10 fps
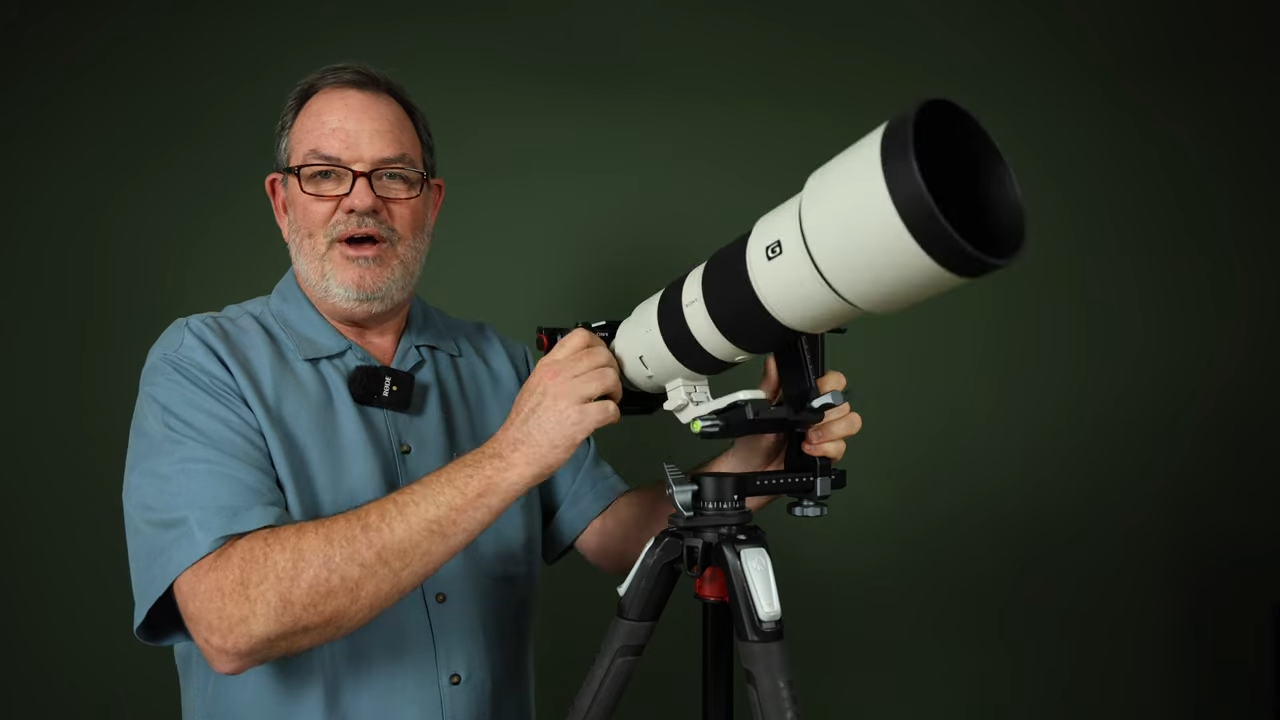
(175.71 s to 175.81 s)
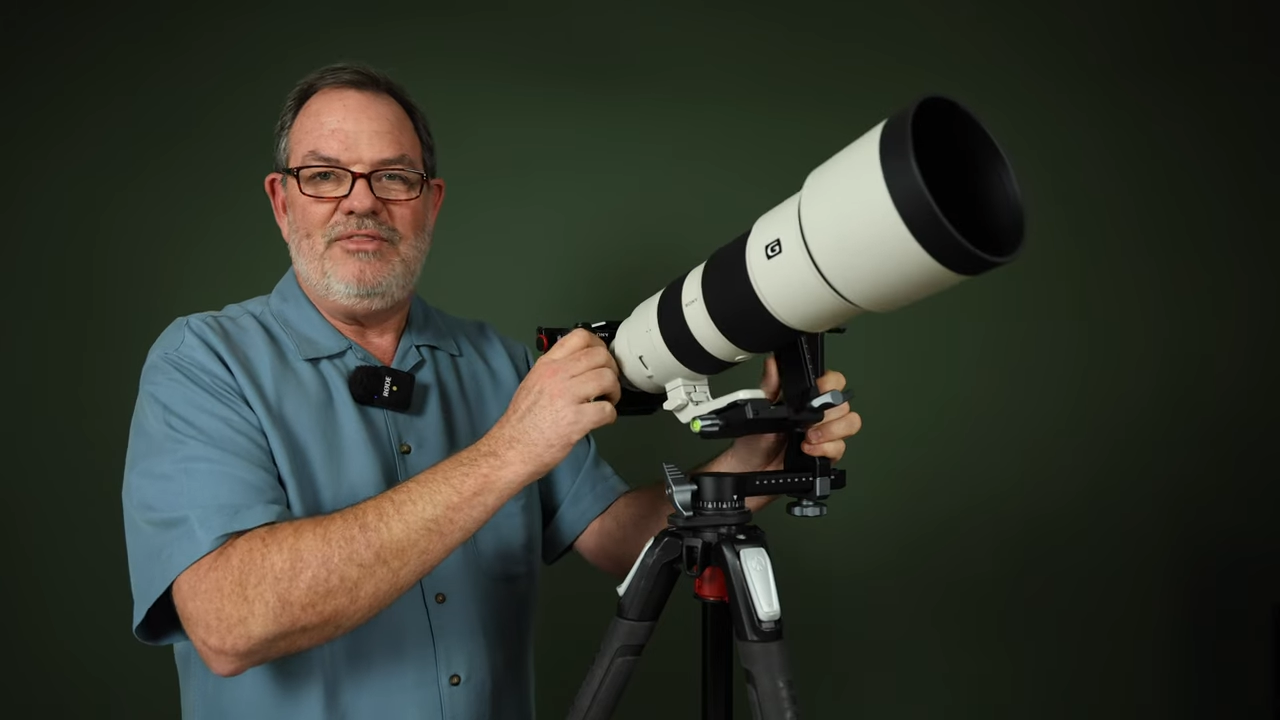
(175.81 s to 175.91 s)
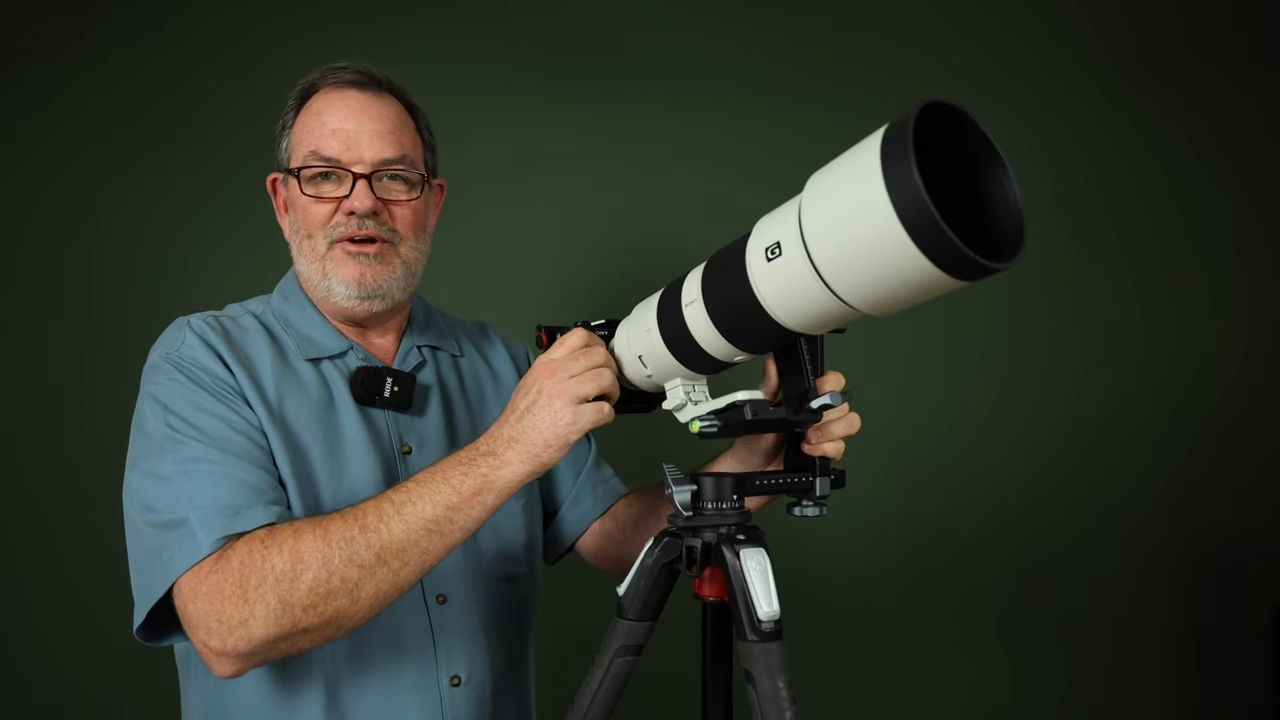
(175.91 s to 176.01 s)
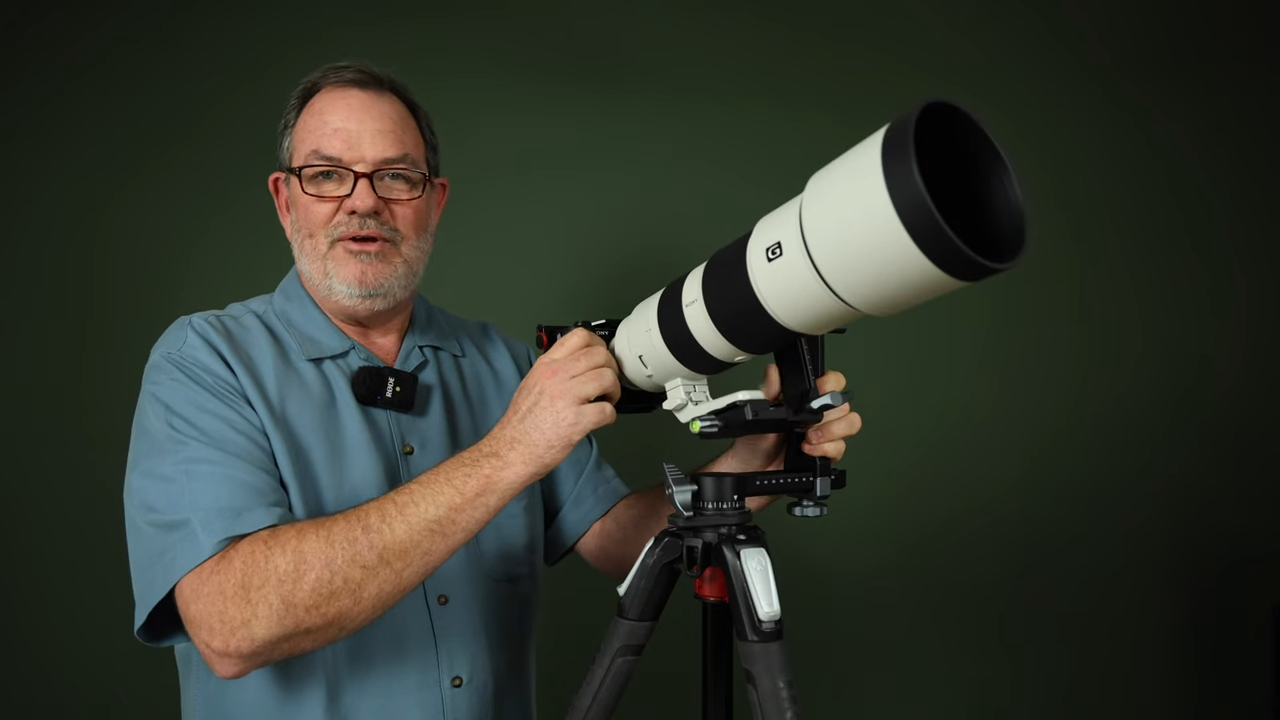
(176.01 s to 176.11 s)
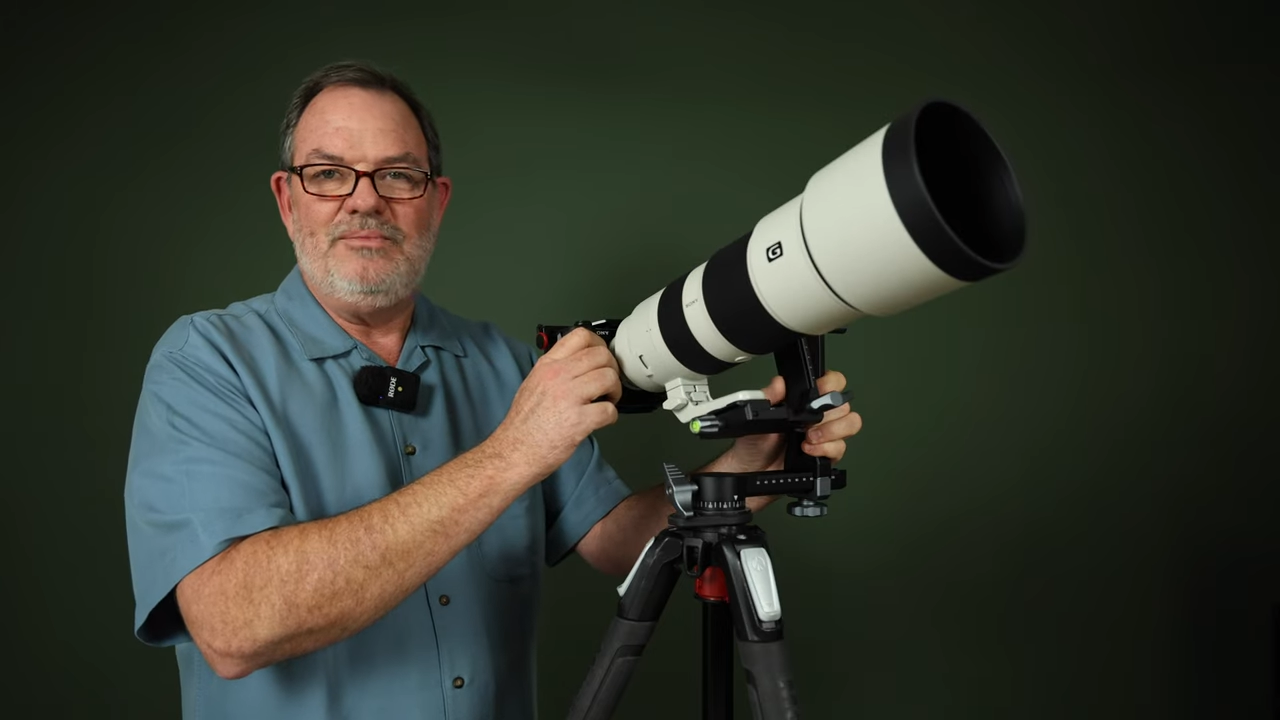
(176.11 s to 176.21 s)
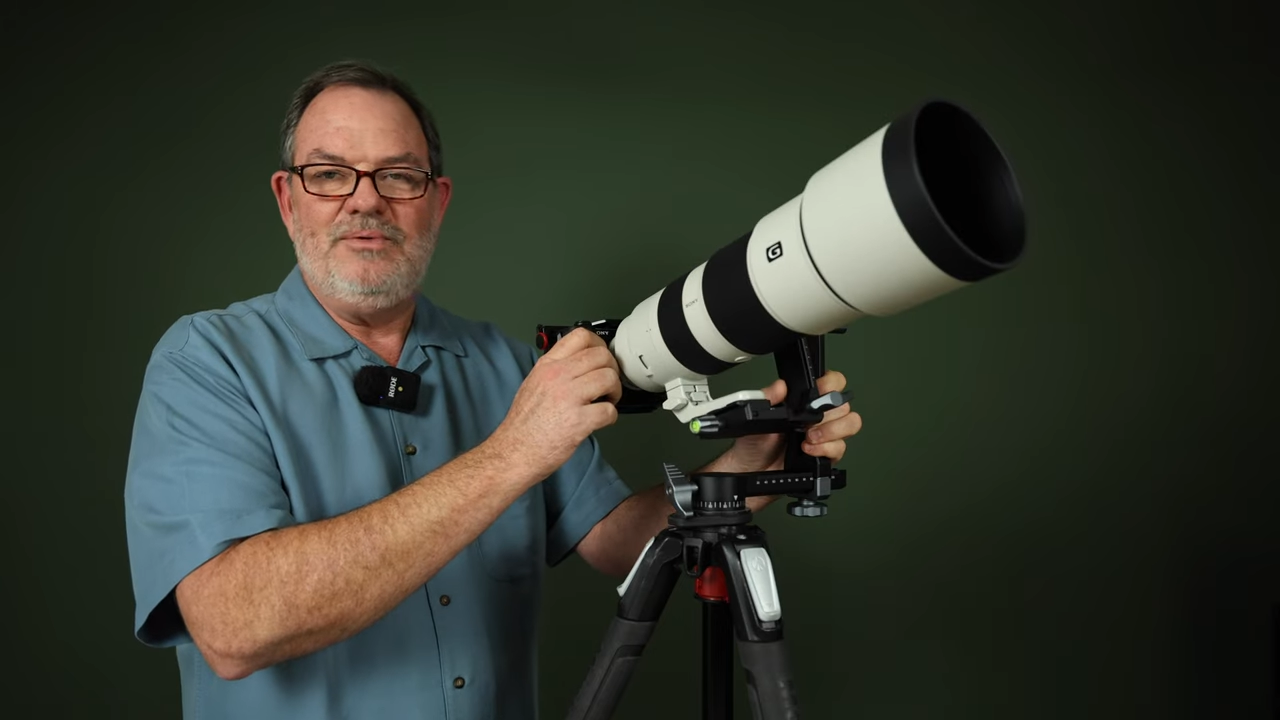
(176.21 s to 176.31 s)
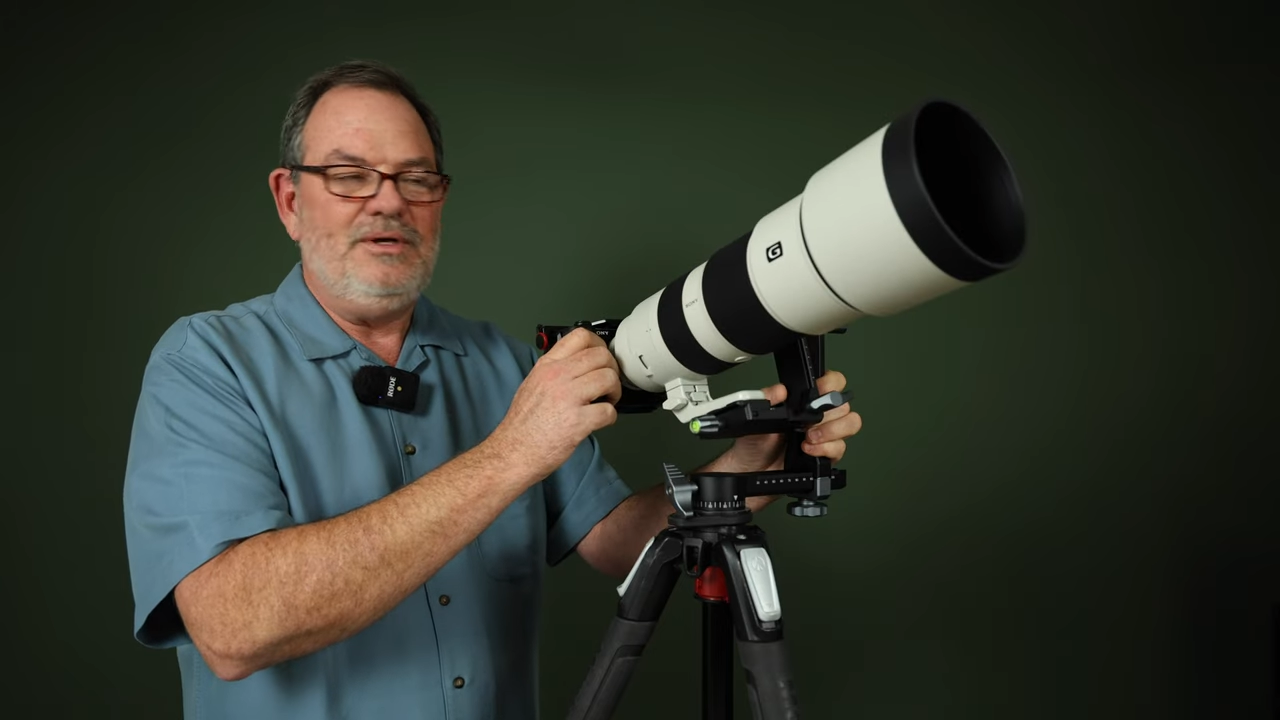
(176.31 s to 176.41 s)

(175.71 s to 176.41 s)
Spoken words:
out there